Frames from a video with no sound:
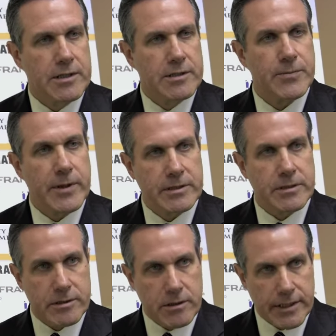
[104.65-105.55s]
So that's
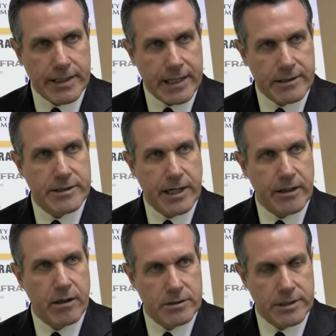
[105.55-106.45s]
basically looking at the
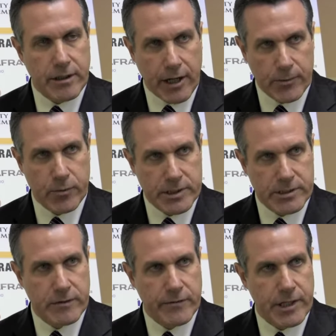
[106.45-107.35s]
technology in an
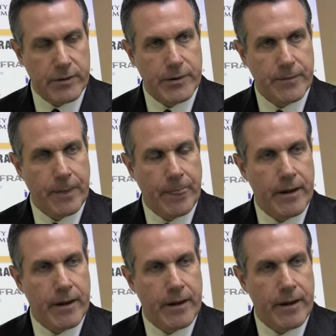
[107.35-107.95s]
operational environment.